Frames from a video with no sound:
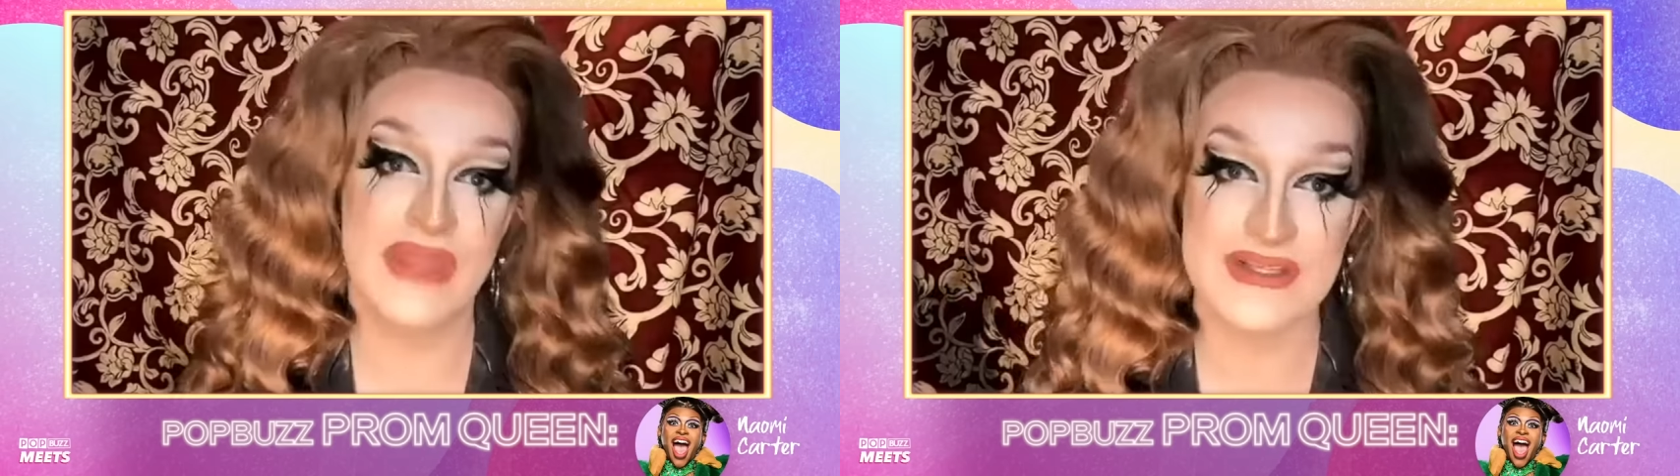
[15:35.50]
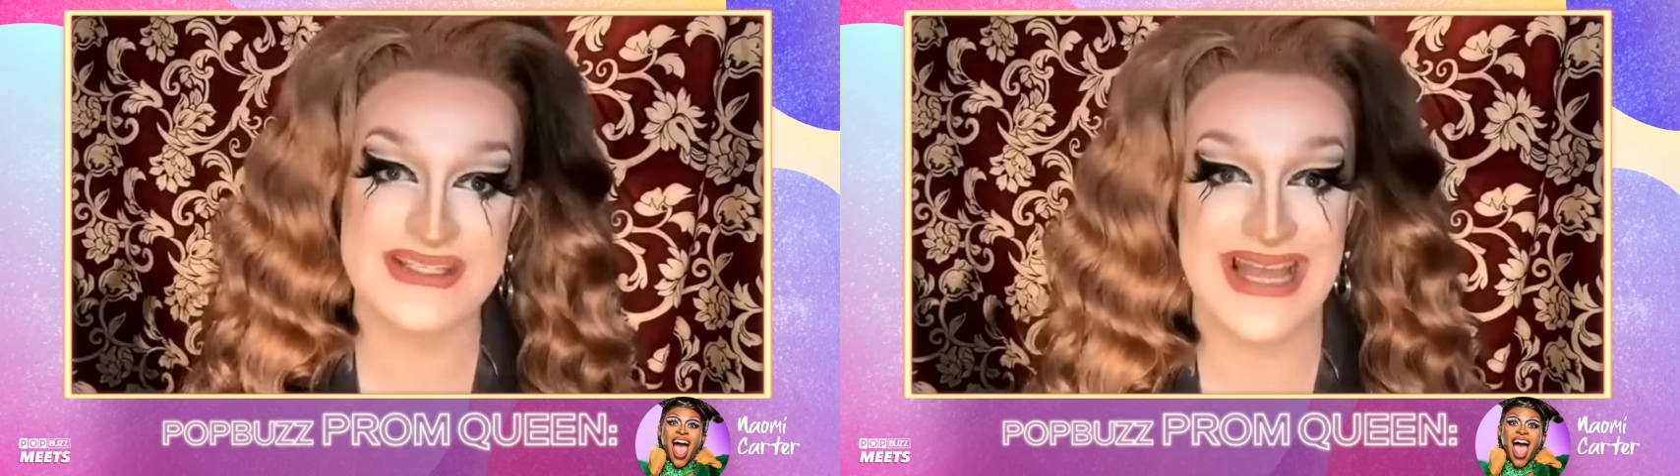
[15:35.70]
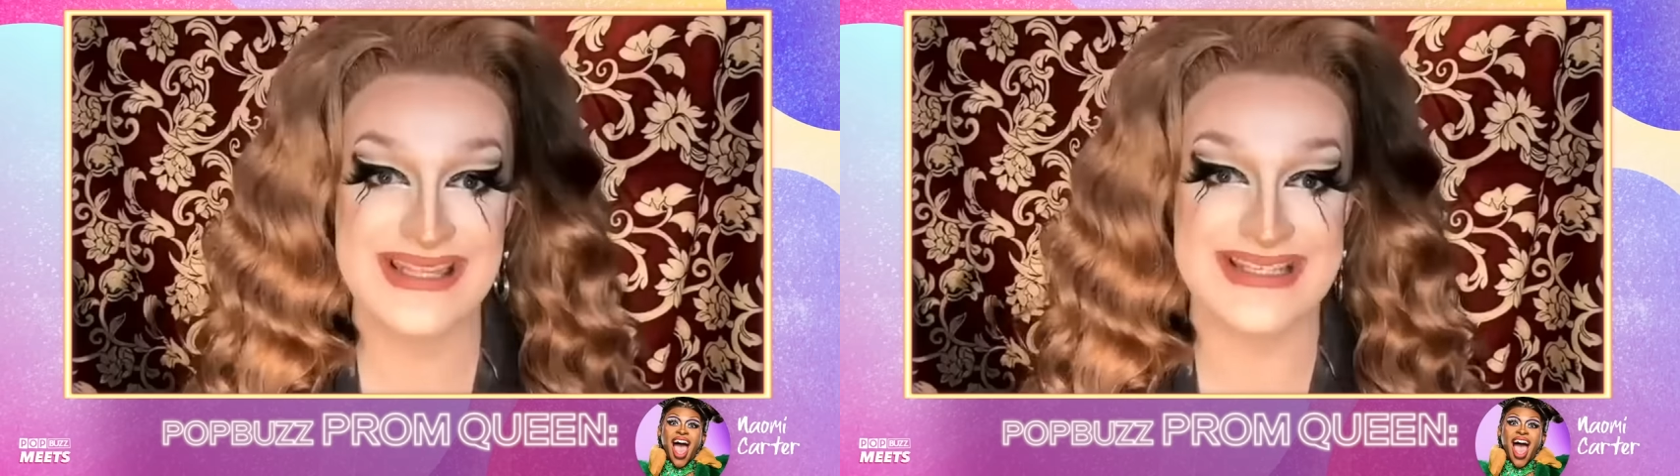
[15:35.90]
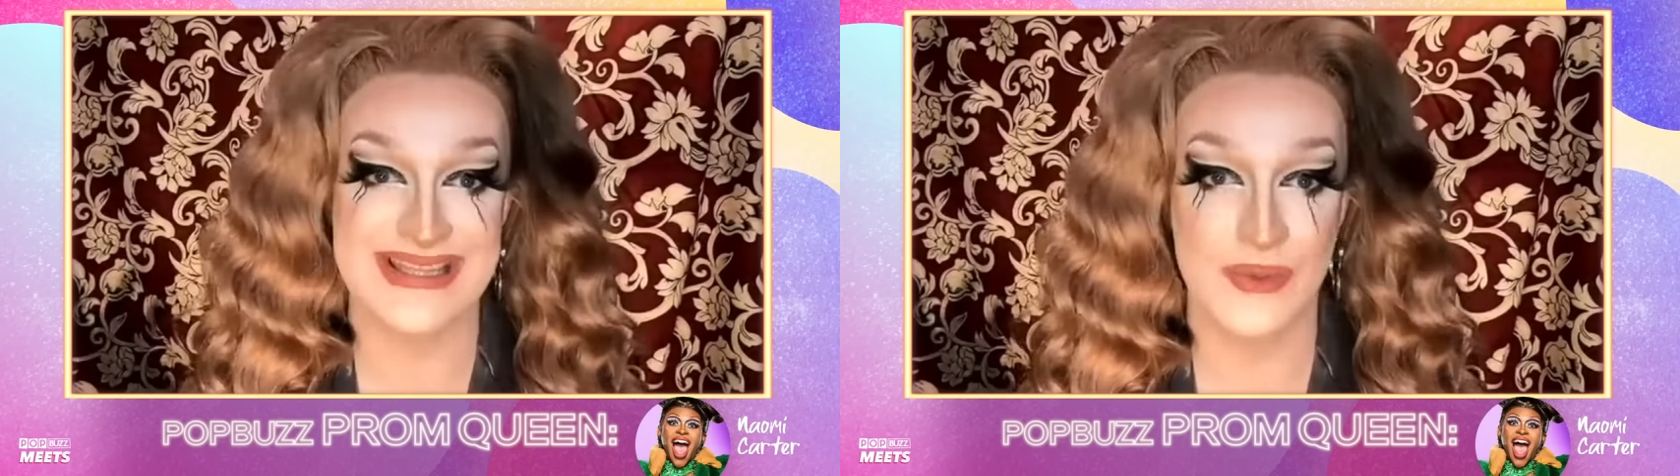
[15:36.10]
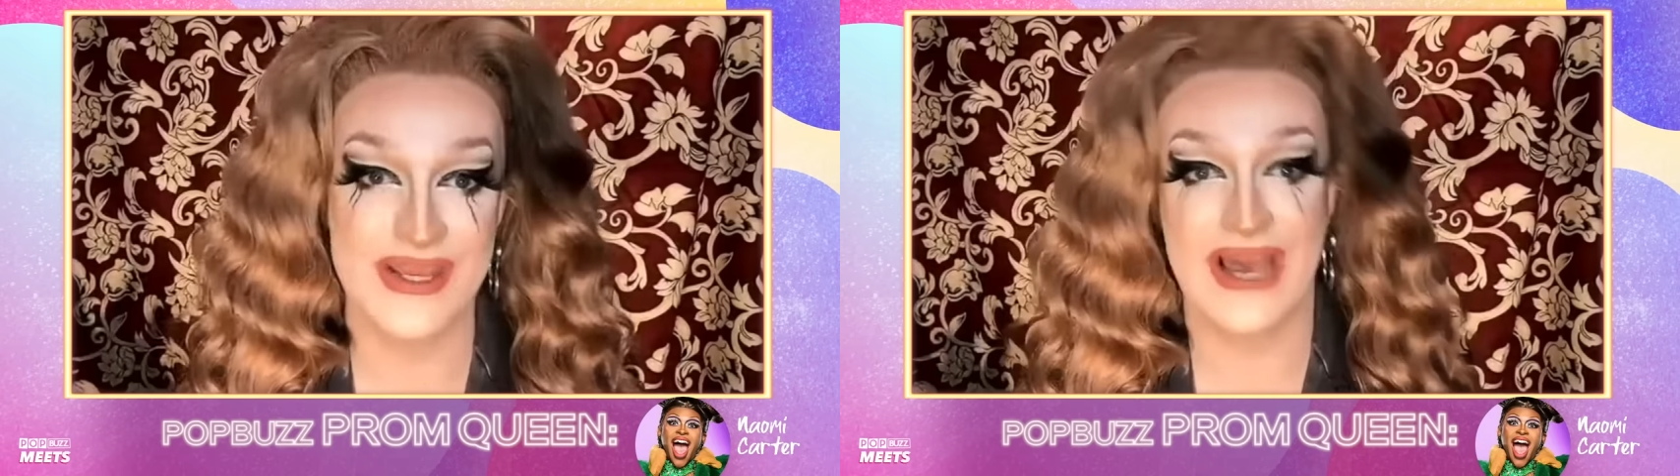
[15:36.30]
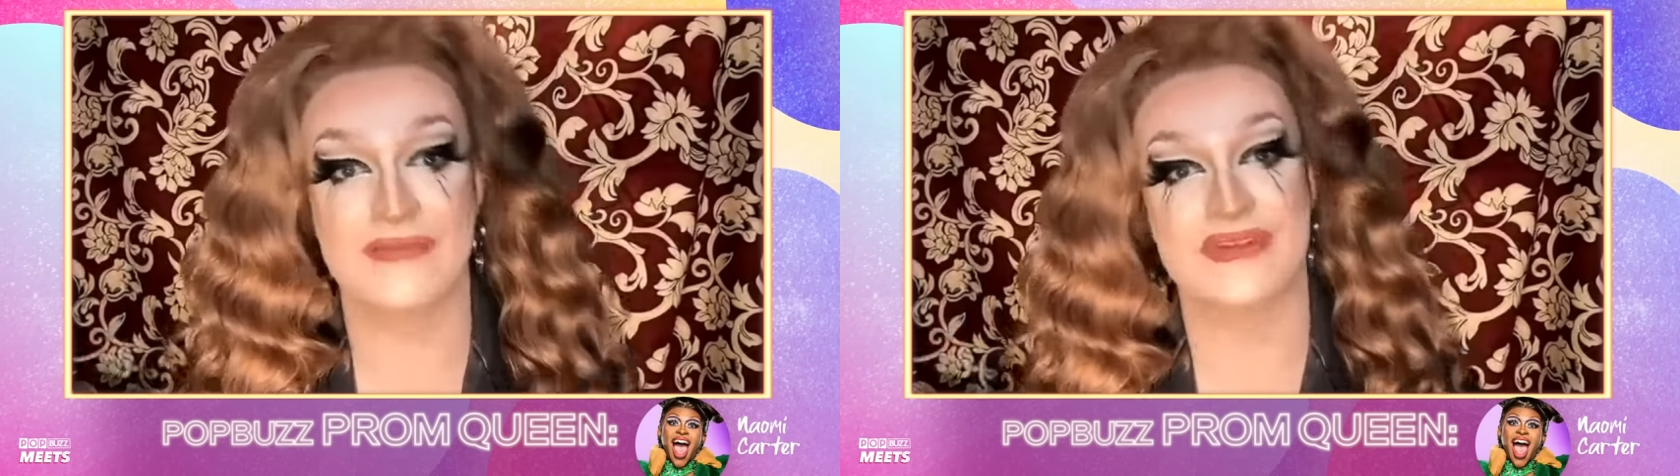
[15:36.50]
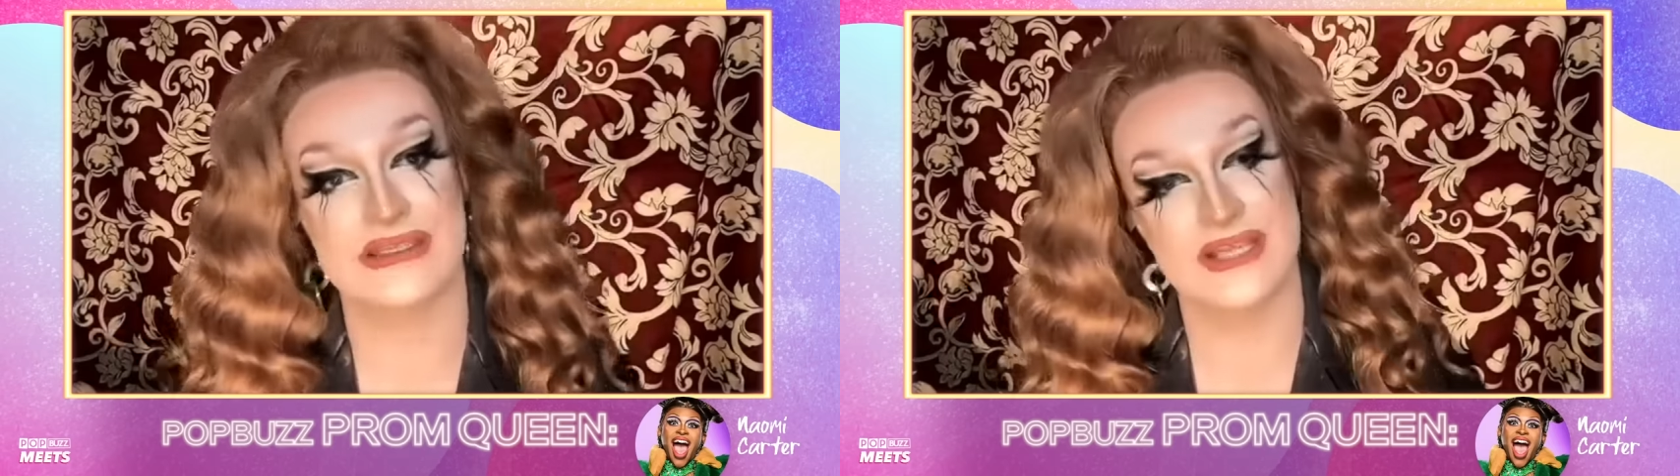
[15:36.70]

it was dancing the week after,